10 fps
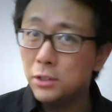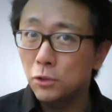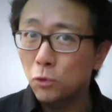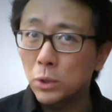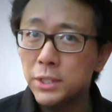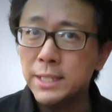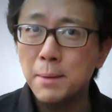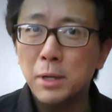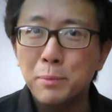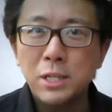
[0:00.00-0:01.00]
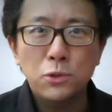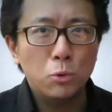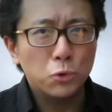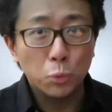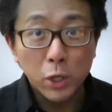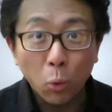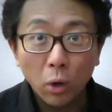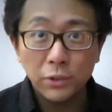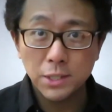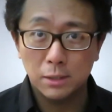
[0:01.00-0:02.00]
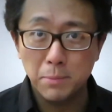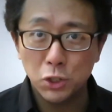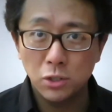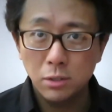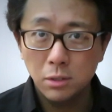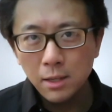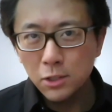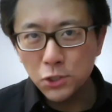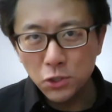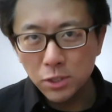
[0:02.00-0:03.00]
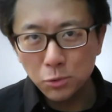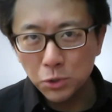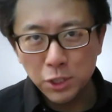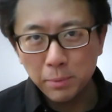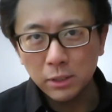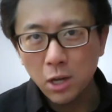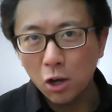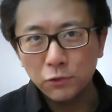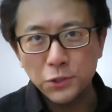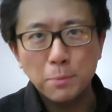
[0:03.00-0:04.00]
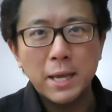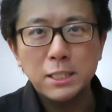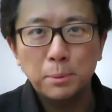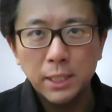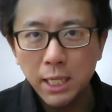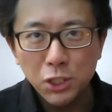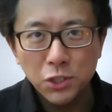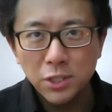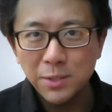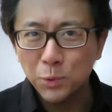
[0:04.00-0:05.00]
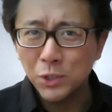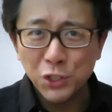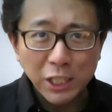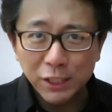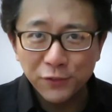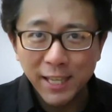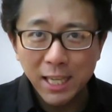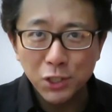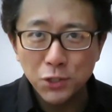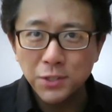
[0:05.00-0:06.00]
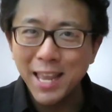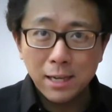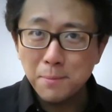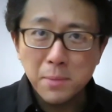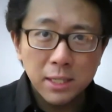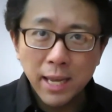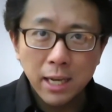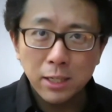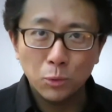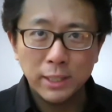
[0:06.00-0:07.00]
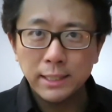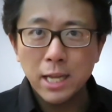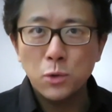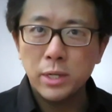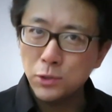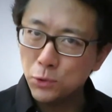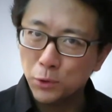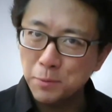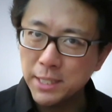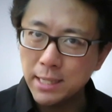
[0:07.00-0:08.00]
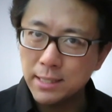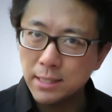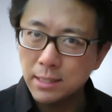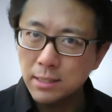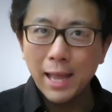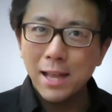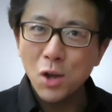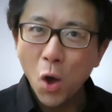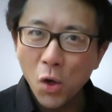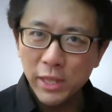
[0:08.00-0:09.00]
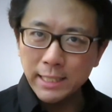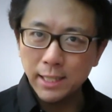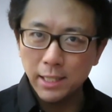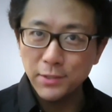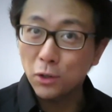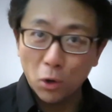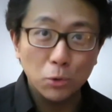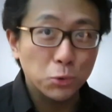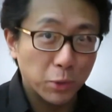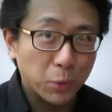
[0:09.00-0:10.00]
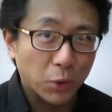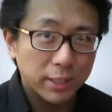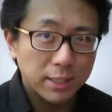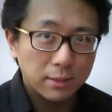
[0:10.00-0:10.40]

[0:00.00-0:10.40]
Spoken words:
then of course the exam committee is going to record this admission. The student would typically offer some explanations or justifications, any mitigating or extenuating circumstances. And all these things are also recorded.